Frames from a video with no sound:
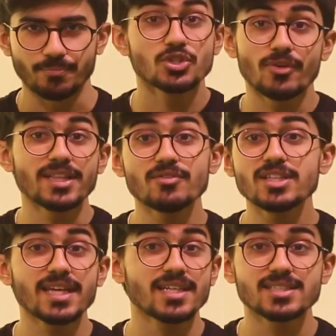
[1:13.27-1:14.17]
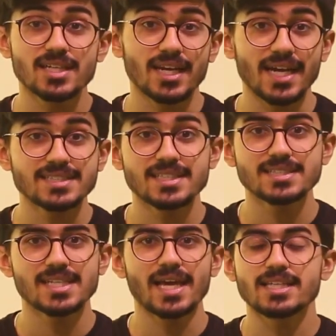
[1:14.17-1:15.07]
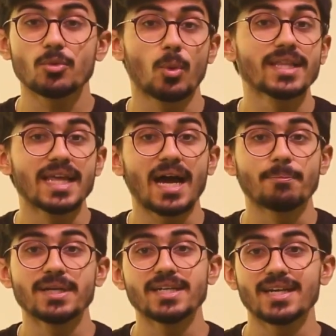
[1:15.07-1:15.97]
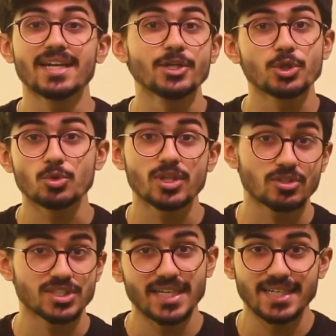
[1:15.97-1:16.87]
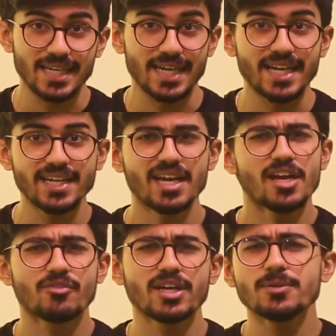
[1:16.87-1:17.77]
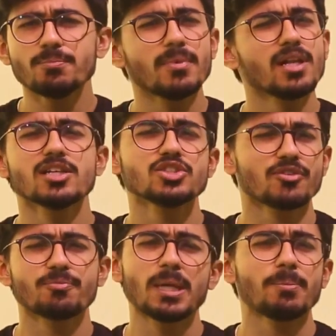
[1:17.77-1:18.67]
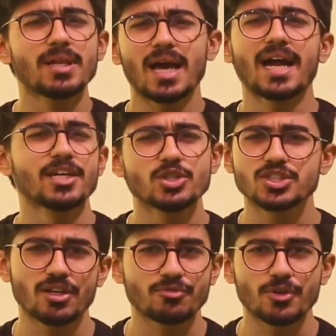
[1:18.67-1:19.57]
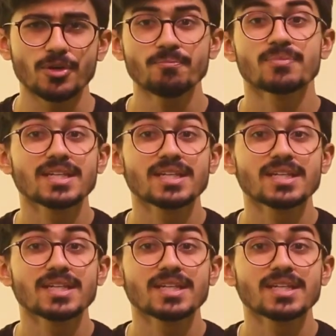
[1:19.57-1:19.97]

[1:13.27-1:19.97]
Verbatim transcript: So whenever there is a crisis like the one happened in 2008, wherein millions of people had to suffer,